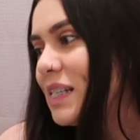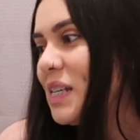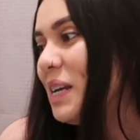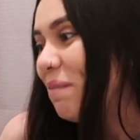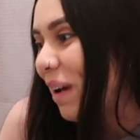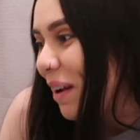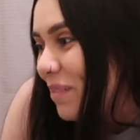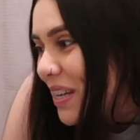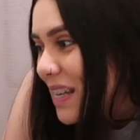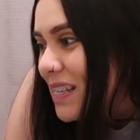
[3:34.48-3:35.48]
Hey,
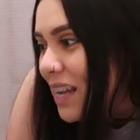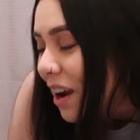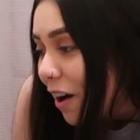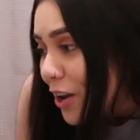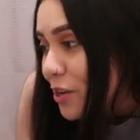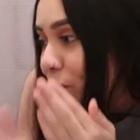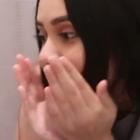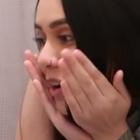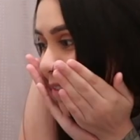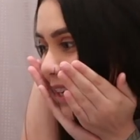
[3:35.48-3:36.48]
mommies, are you
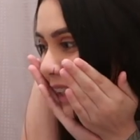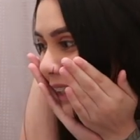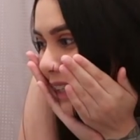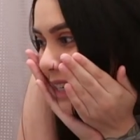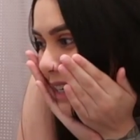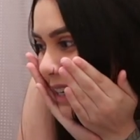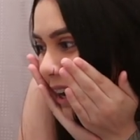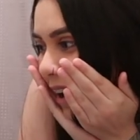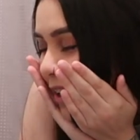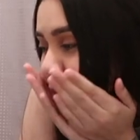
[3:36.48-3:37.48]
nervous?
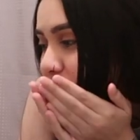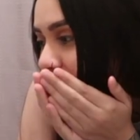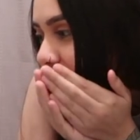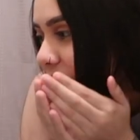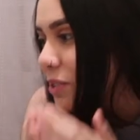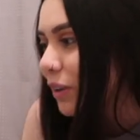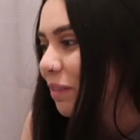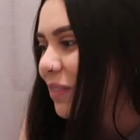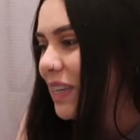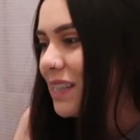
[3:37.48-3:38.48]
Are you nervous
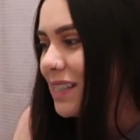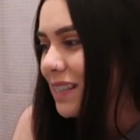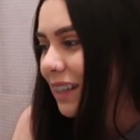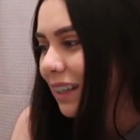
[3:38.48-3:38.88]
with these?